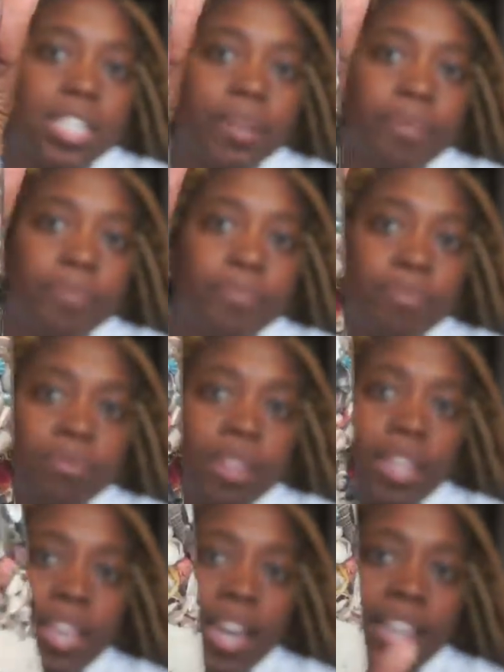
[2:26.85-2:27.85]
it.
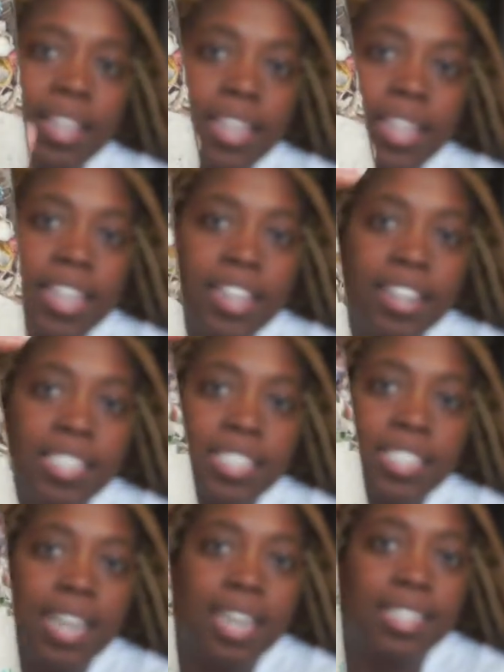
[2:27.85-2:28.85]
And then here it just
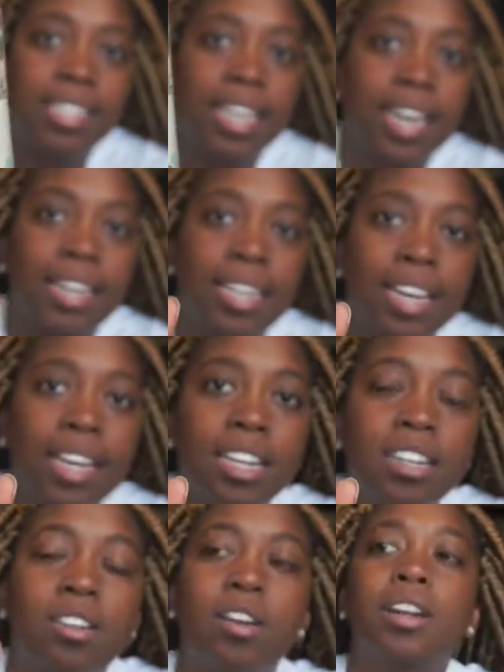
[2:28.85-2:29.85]
says
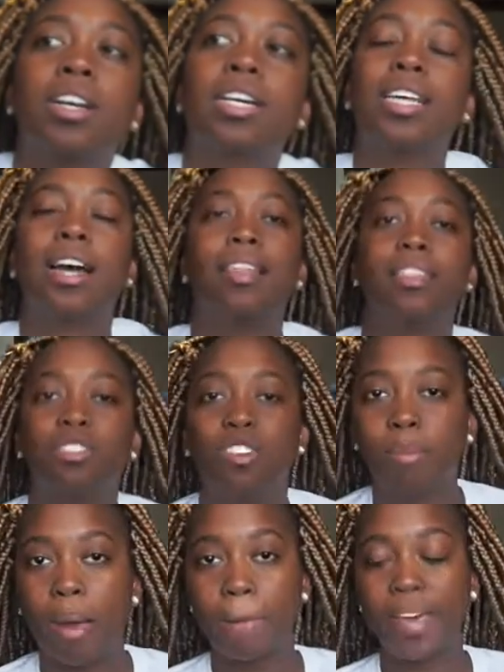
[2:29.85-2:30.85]
Danielle, because I got this from
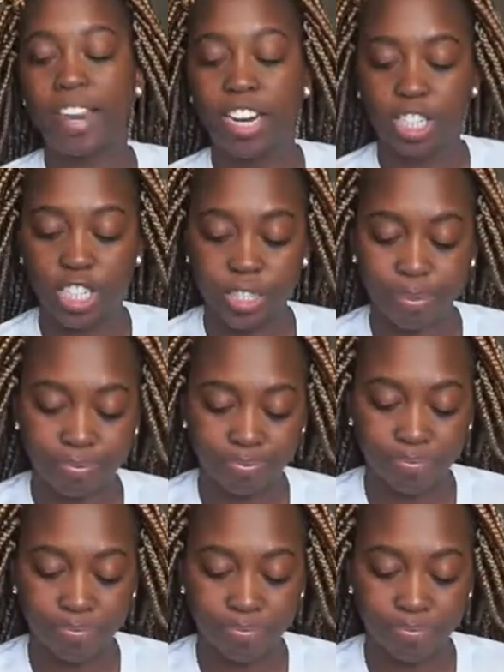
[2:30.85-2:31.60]
my manager.